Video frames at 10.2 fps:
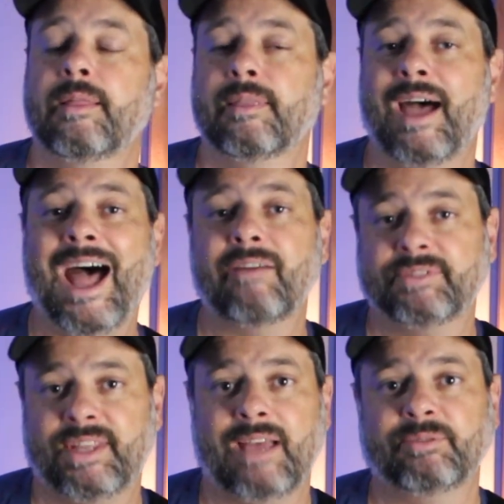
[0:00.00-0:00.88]
the half
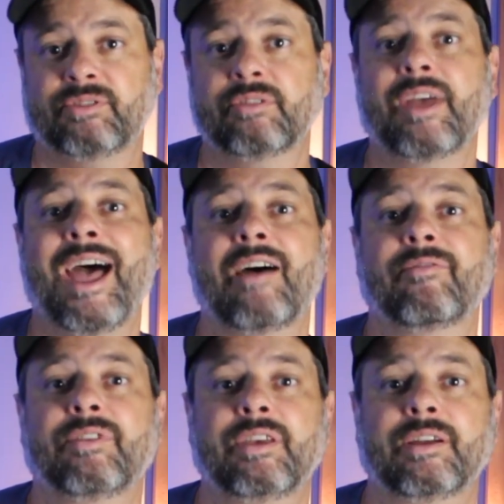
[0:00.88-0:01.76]
steps you
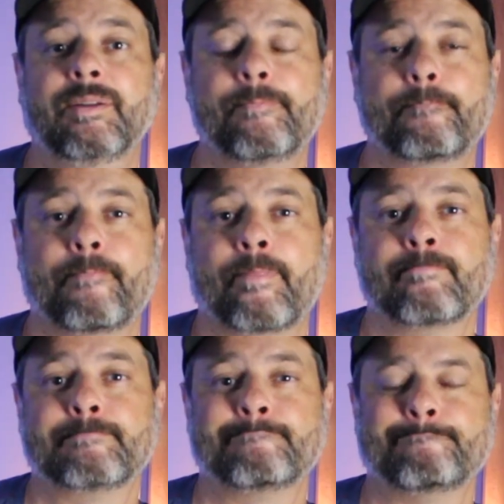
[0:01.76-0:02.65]
have here
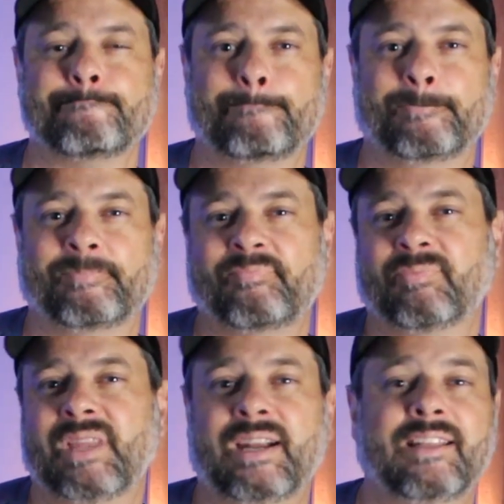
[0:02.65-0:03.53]

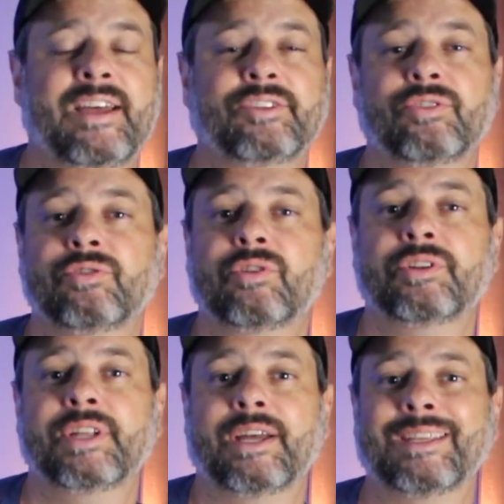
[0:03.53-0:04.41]
that I like to do
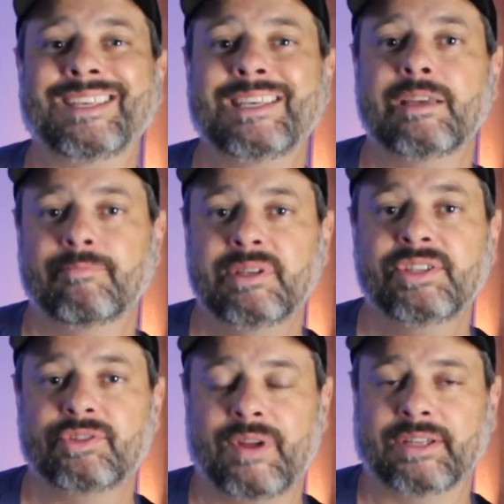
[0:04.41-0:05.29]
on the E and B
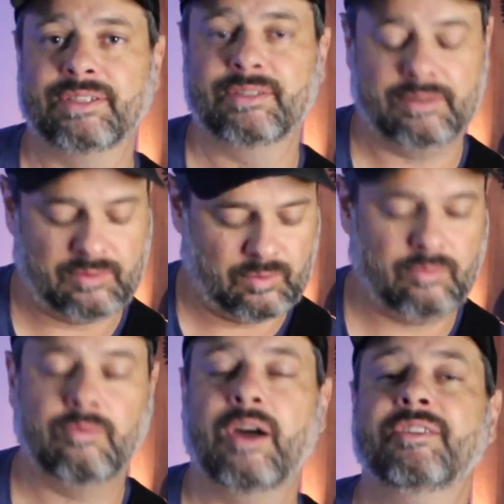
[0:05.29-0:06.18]
strings,
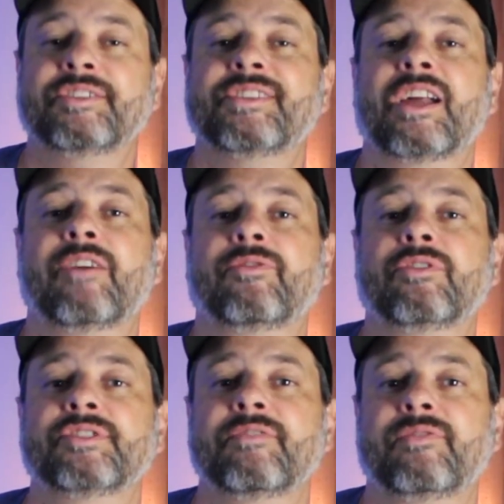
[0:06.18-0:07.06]
well, instead of
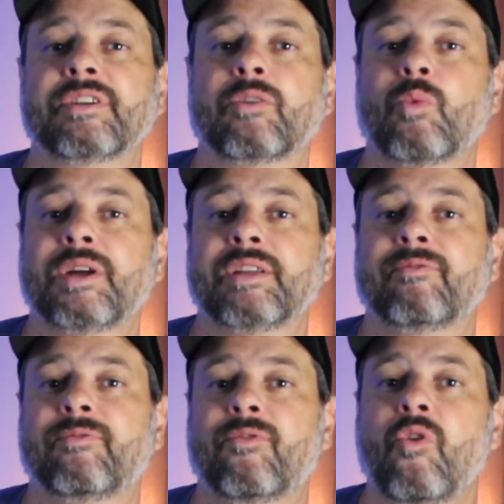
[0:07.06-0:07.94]
using finger 1
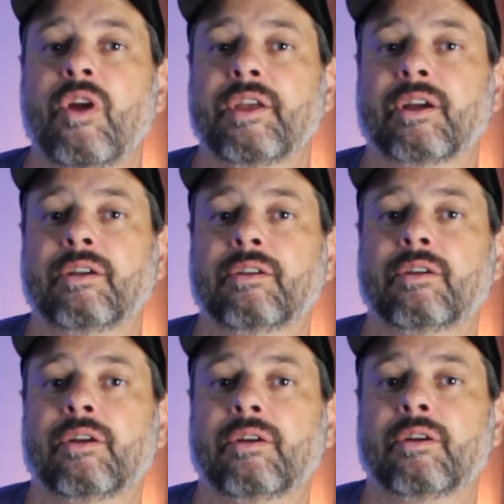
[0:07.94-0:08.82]
and 4 here,
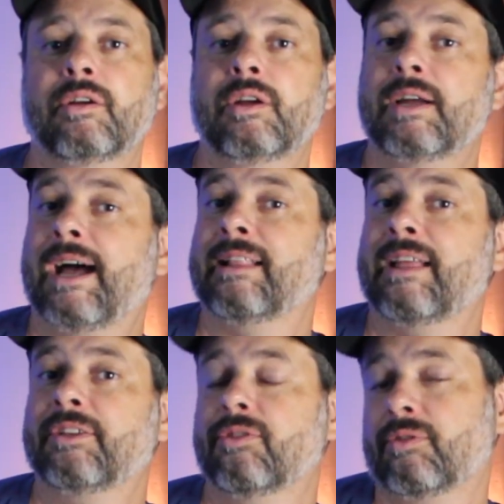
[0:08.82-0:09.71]
I
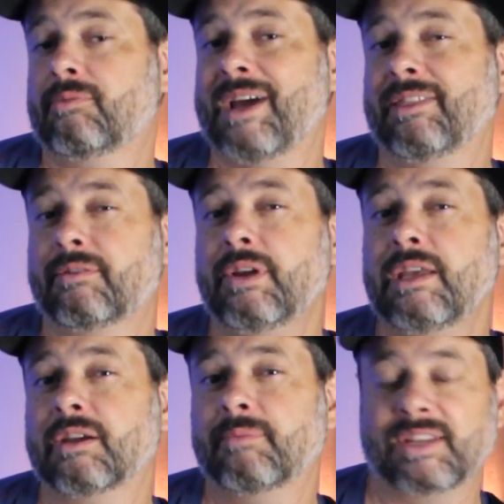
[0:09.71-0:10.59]
like to throw my 3
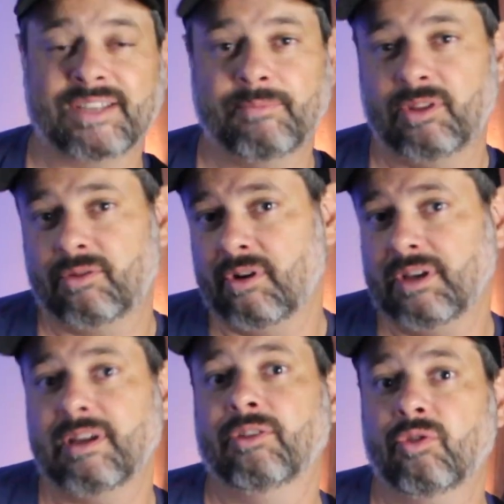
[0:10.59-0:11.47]
here because I'm
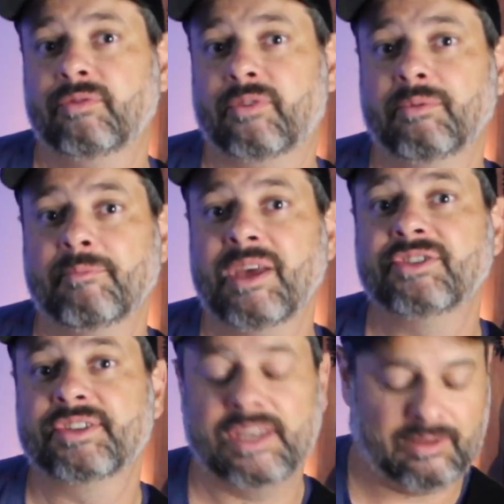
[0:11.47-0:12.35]
throwing a note from the
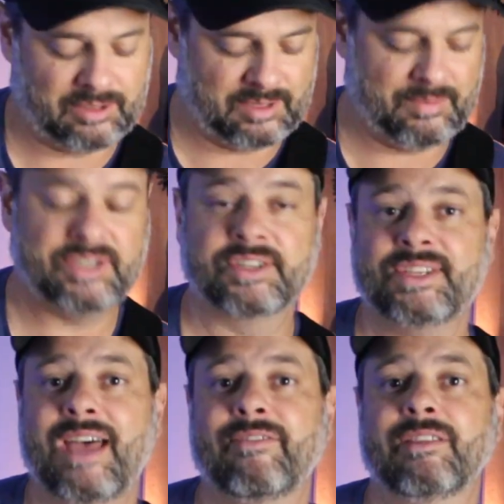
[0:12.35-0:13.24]
major scale of the major
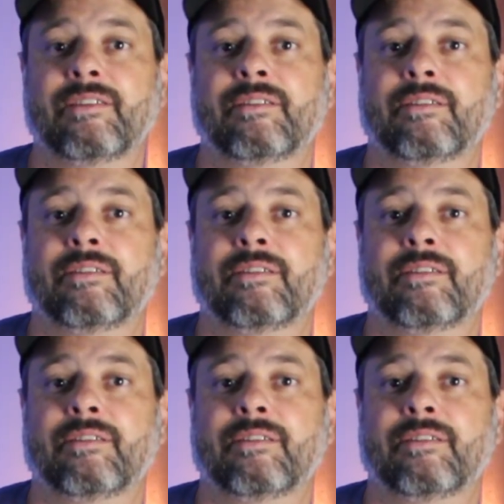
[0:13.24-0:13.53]
7th.